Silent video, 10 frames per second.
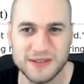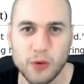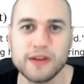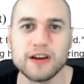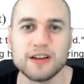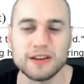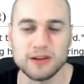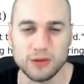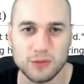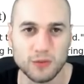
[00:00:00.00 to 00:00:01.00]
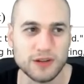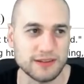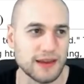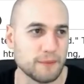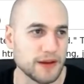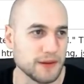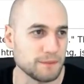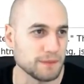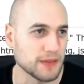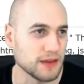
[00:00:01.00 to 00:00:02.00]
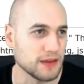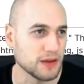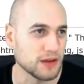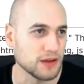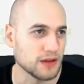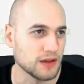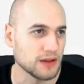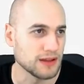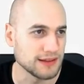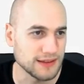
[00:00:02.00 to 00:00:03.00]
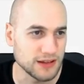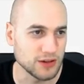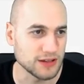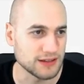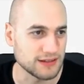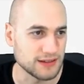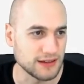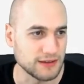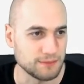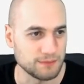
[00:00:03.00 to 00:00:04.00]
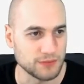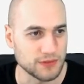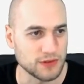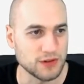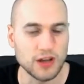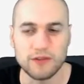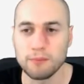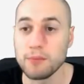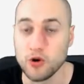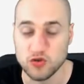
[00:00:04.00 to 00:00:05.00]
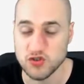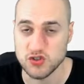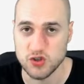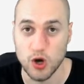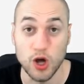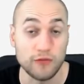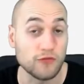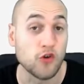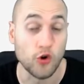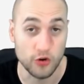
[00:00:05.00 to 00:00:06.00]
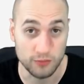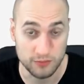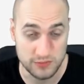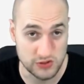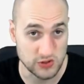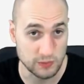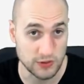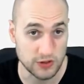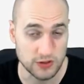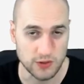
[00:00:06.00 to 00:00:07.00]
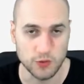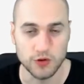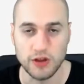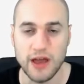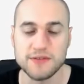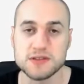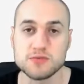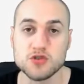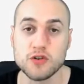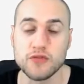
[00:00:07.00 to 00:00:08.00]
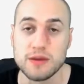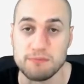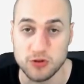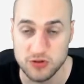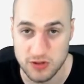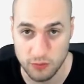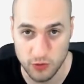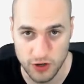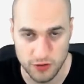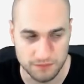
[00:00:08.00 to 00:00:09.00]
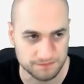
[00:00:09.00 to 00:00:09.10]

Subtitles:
going on here, what is happening. Let's take a look at this side. You have a post on a forum somewhere, or you have some sort of input somewhere